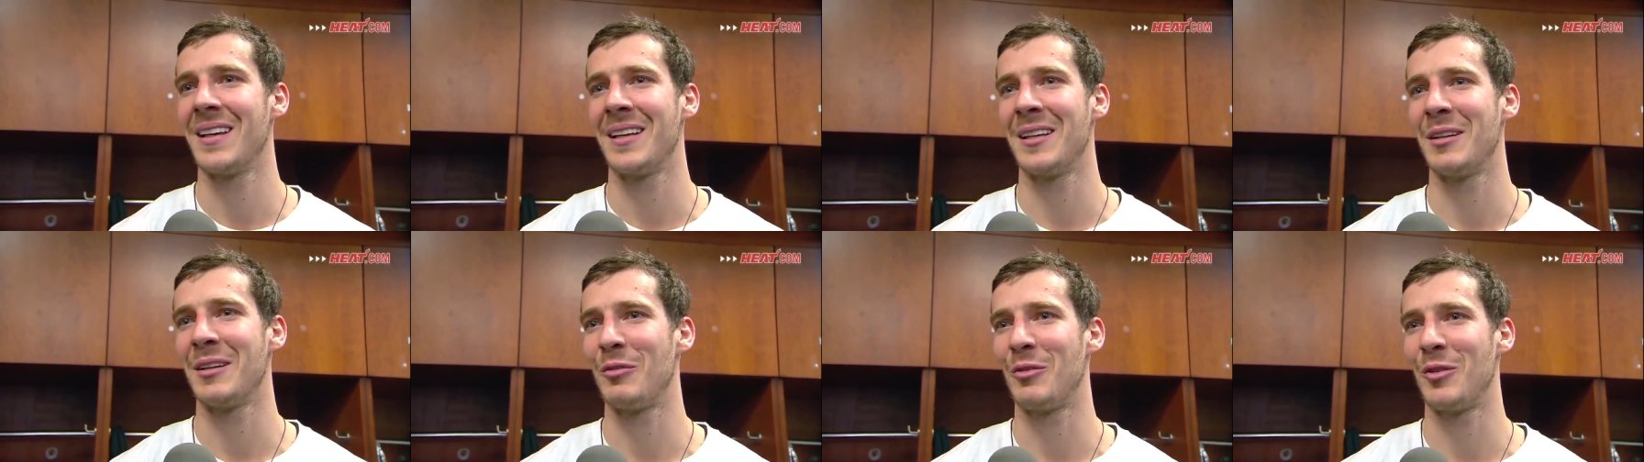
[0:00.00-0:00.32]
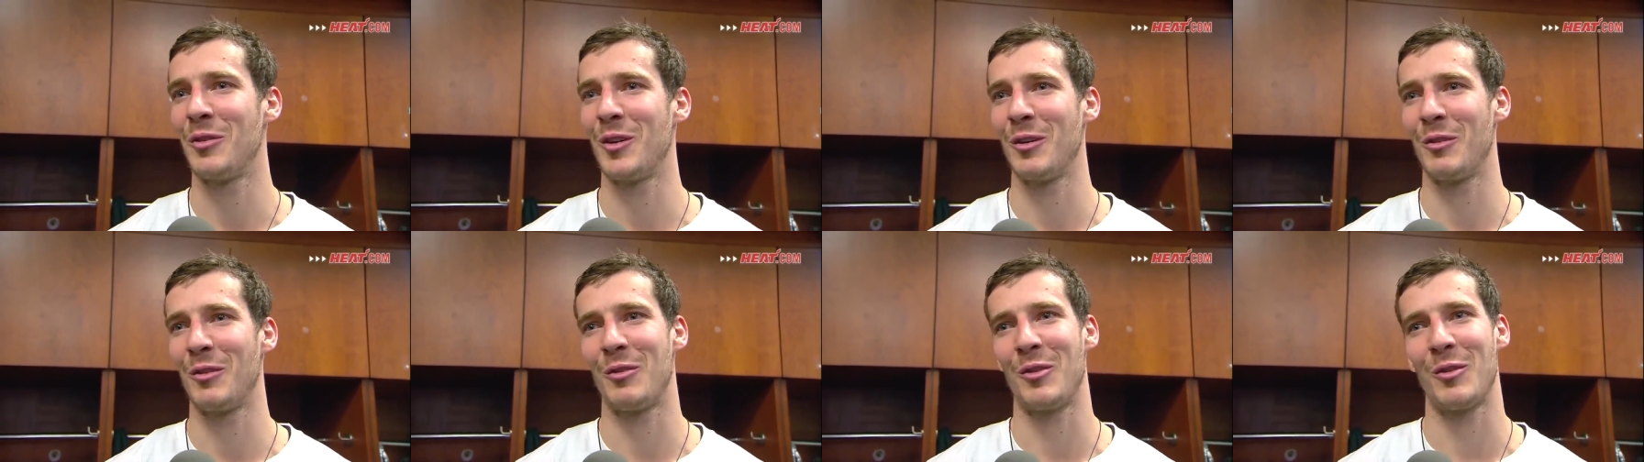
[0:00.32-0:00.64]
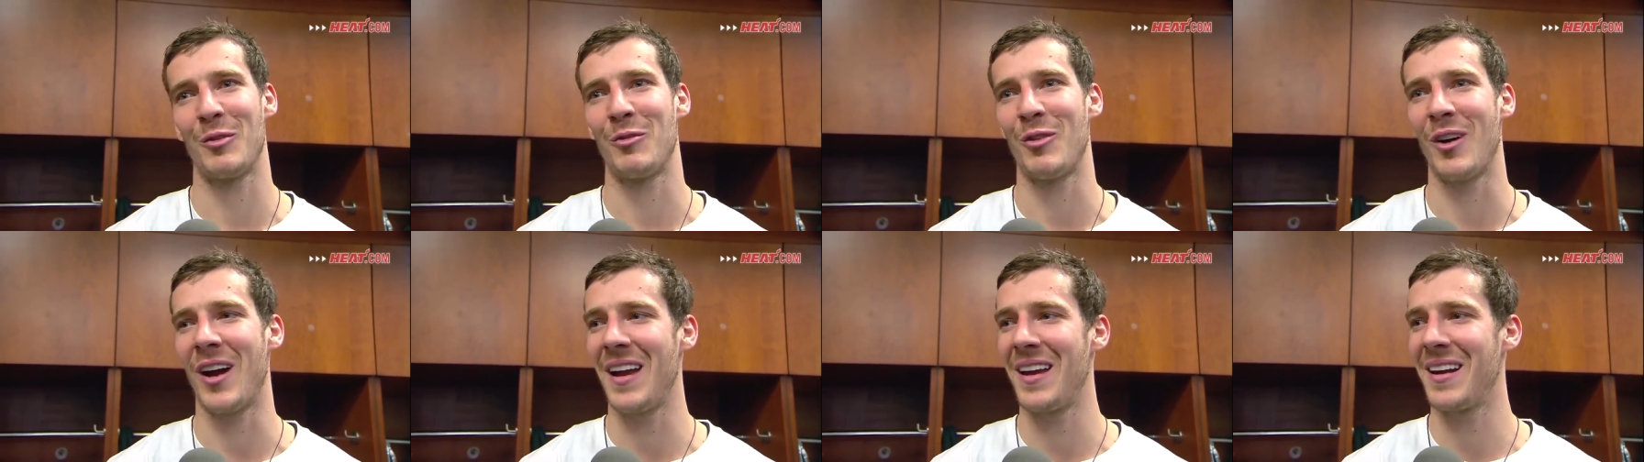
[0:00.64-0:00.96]
if you if
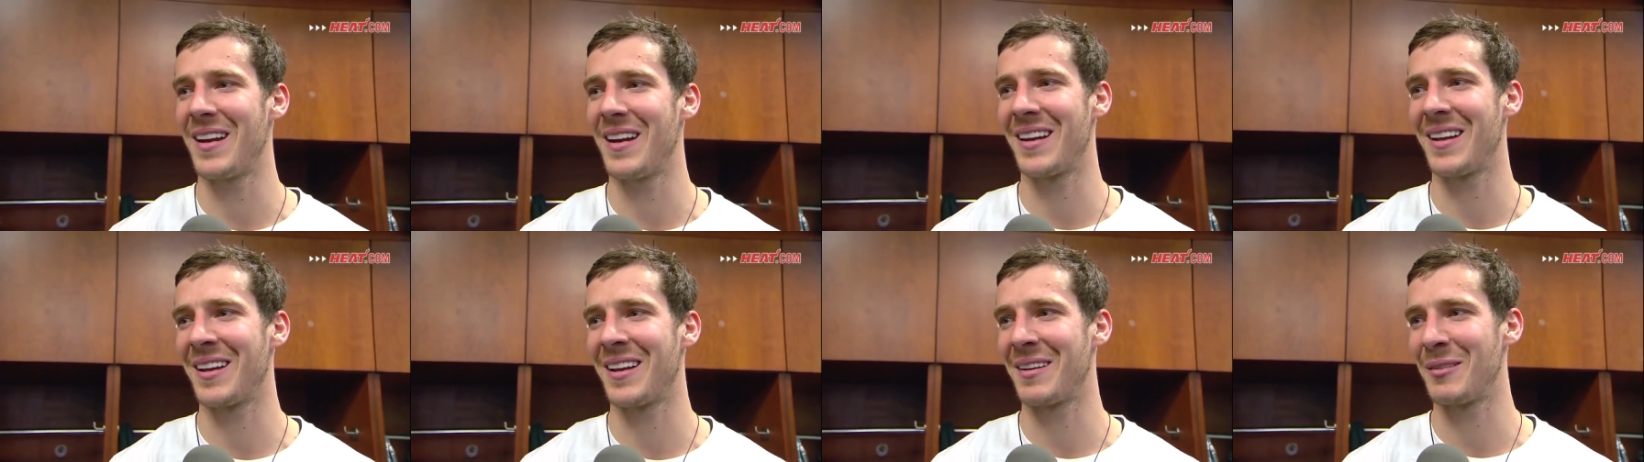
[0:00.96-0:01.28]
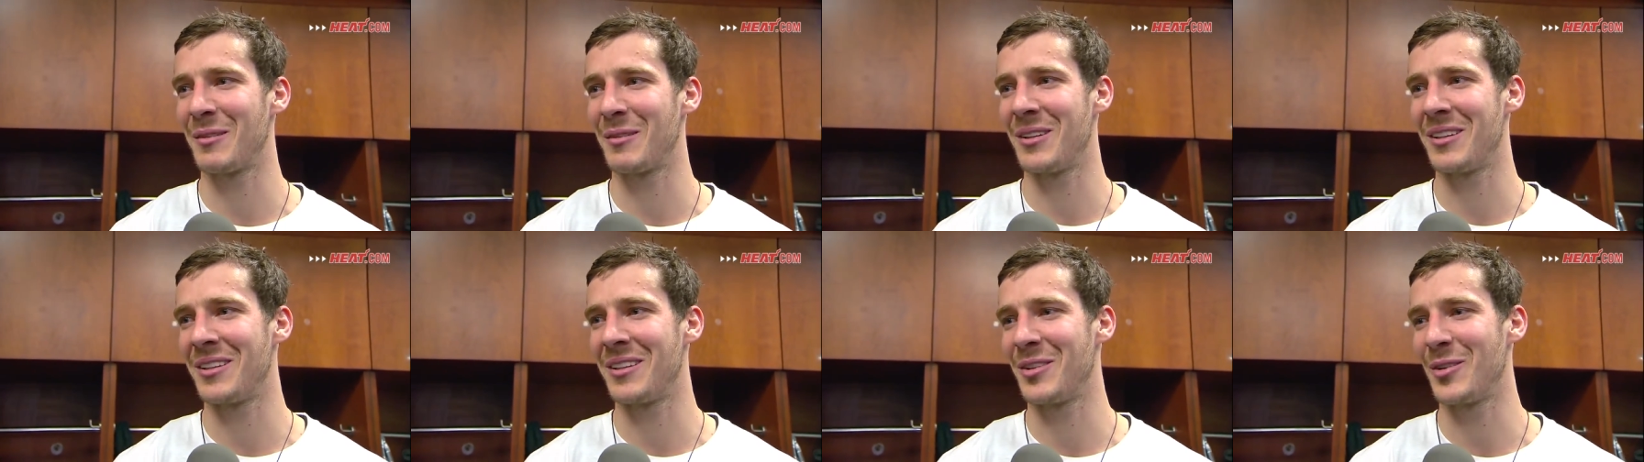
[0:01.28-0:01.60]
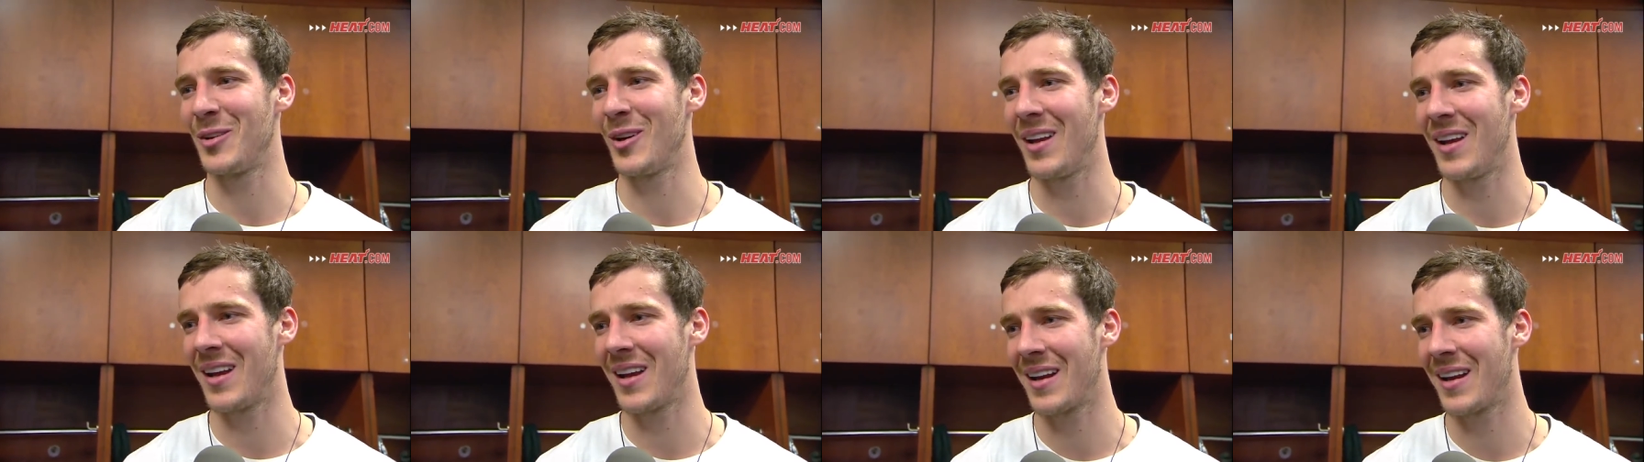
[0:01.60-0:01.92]
you're fighting,
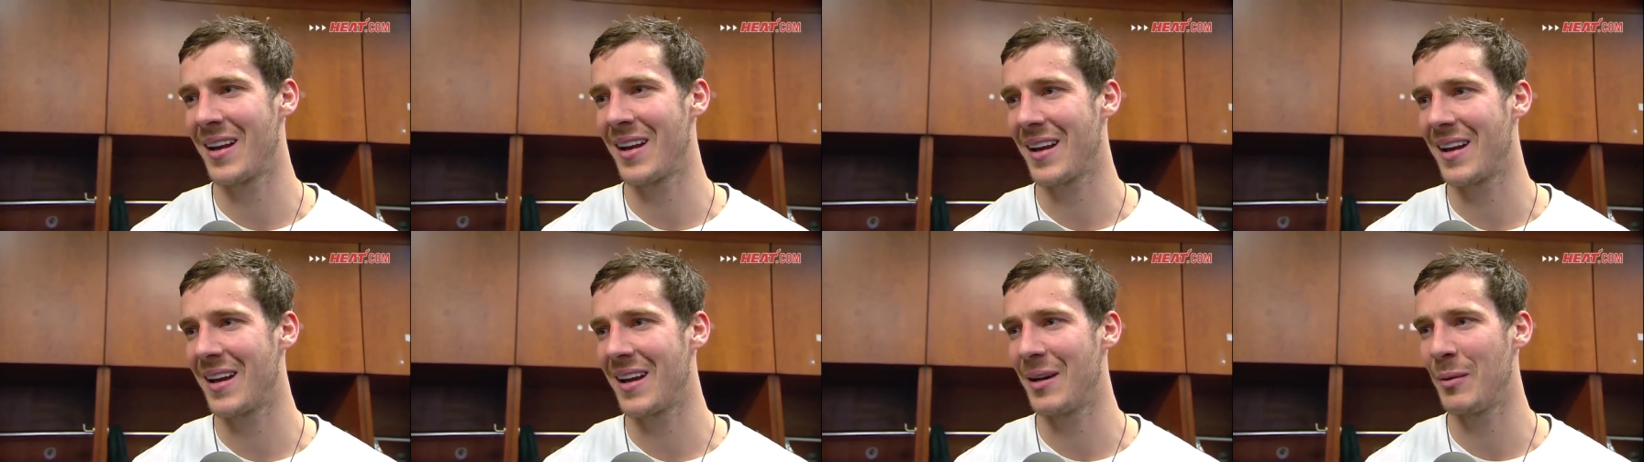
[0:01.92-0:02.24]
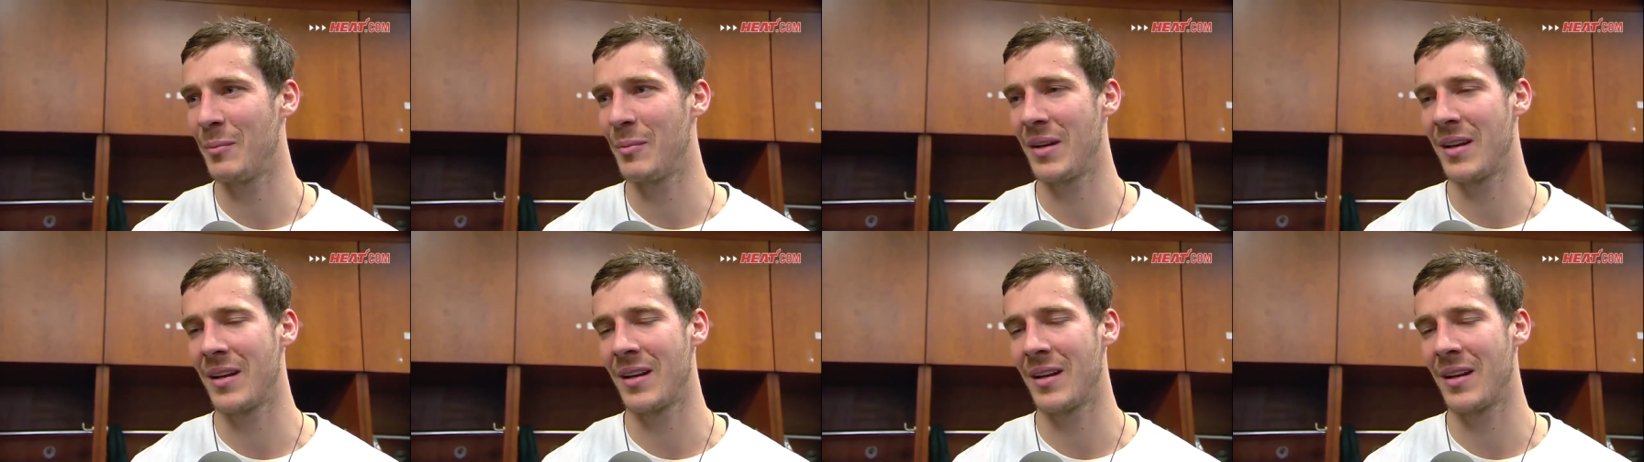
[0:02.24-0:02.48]
your luck gonna come,